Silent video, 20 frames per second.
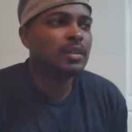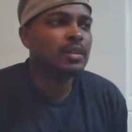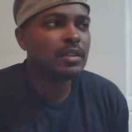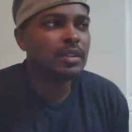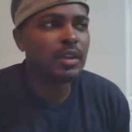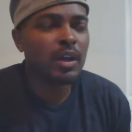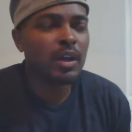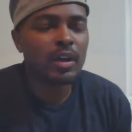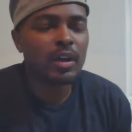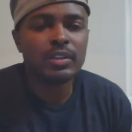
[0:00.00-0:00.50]

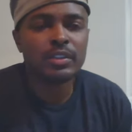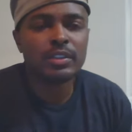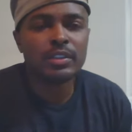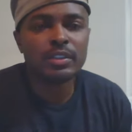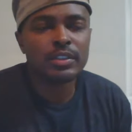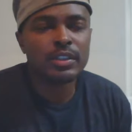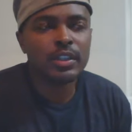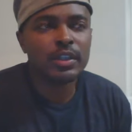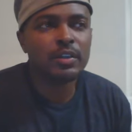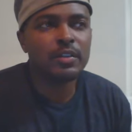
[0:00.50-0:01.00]
Calling
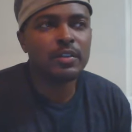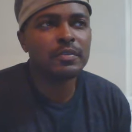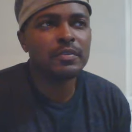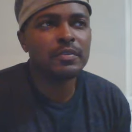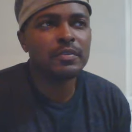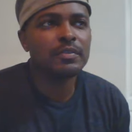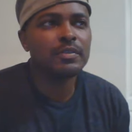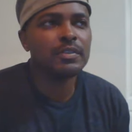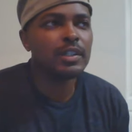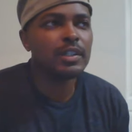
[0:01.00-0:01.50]
yourself
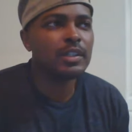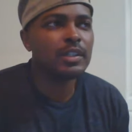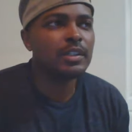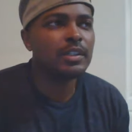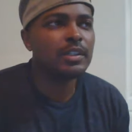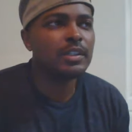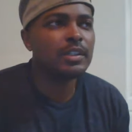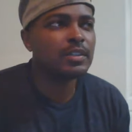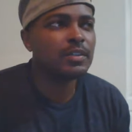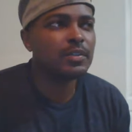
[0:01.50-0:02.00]

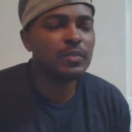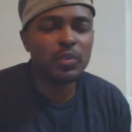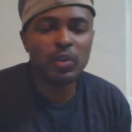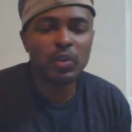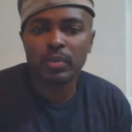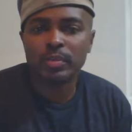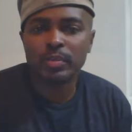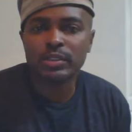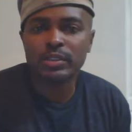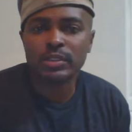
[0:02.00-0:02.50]
nigga is a
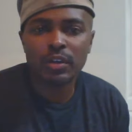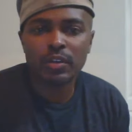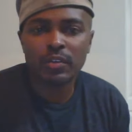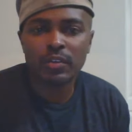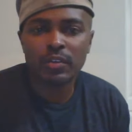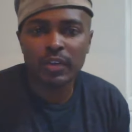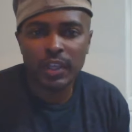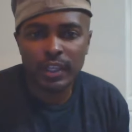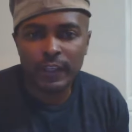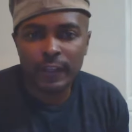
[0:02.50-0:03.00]
form of
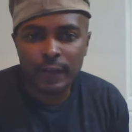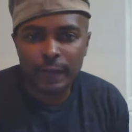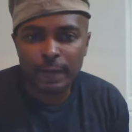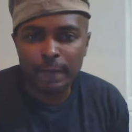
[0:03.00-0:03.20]
self-hate.